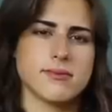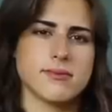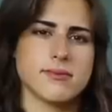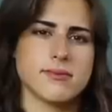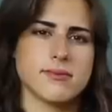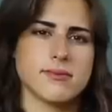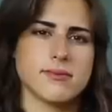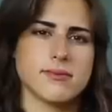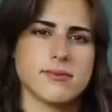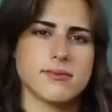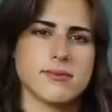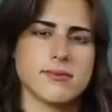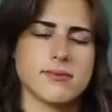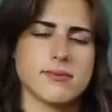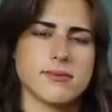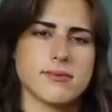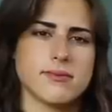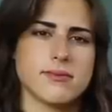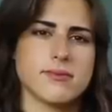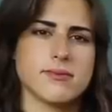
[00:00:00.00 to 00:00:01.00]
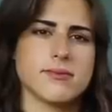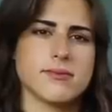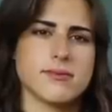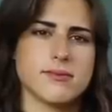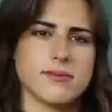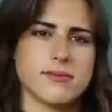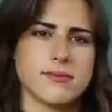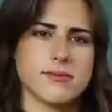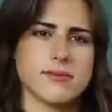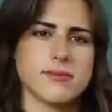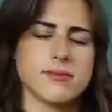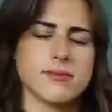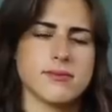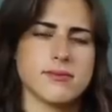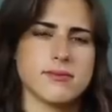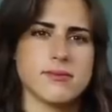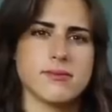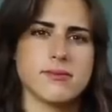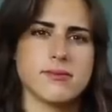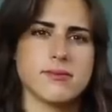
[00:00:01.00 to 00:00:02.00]

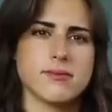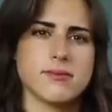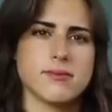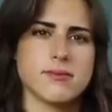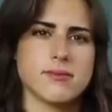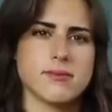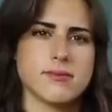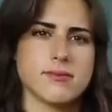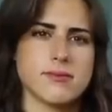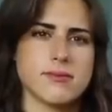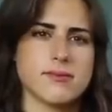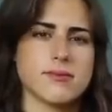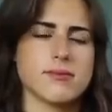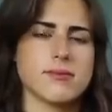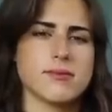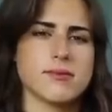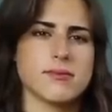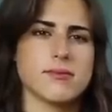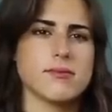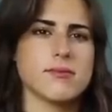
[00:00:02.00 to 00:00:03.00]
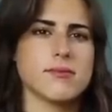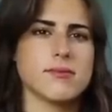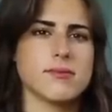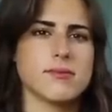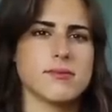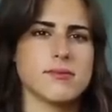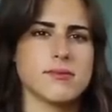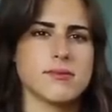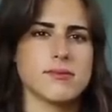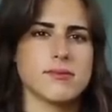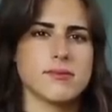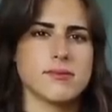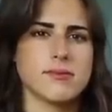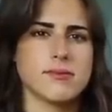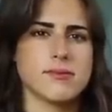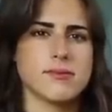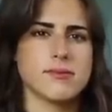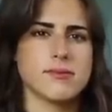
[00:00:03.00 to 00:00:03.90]
(not speaking)